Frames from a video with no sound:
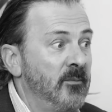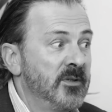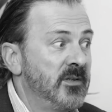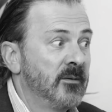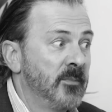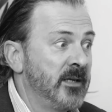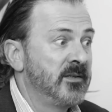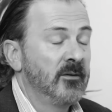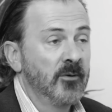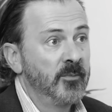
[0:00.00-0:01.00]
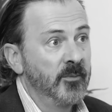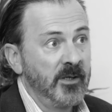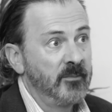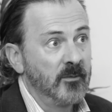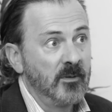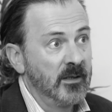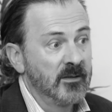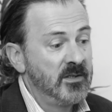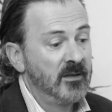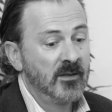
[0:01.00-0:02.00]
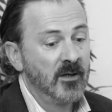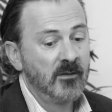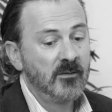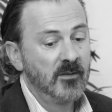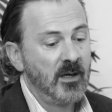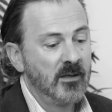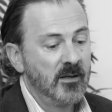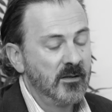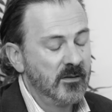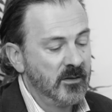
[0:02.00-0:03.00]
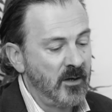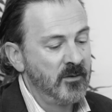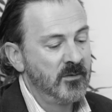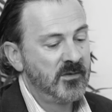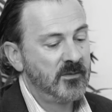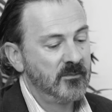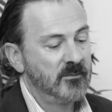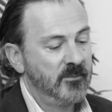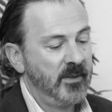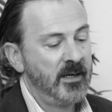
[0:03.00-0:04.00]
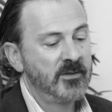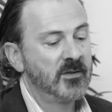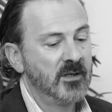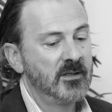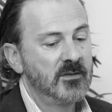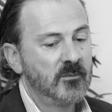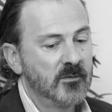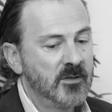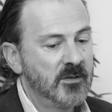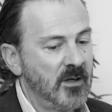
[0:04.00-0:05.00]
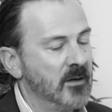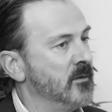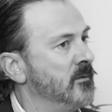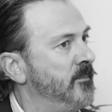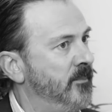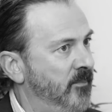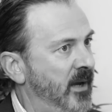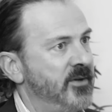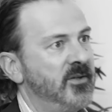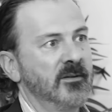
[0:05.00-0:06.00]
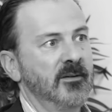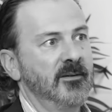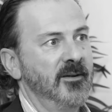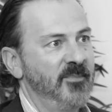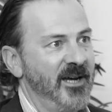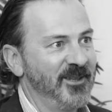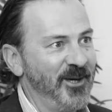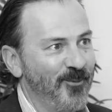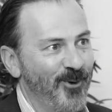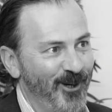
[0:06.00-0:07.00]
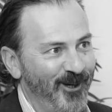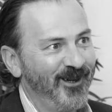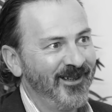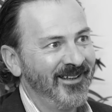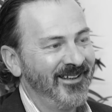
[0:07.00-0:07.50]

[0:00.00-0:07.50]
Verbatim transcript: It was an amazing group of people. And I'll tell you, though, that those PhDs were so passionate about their work.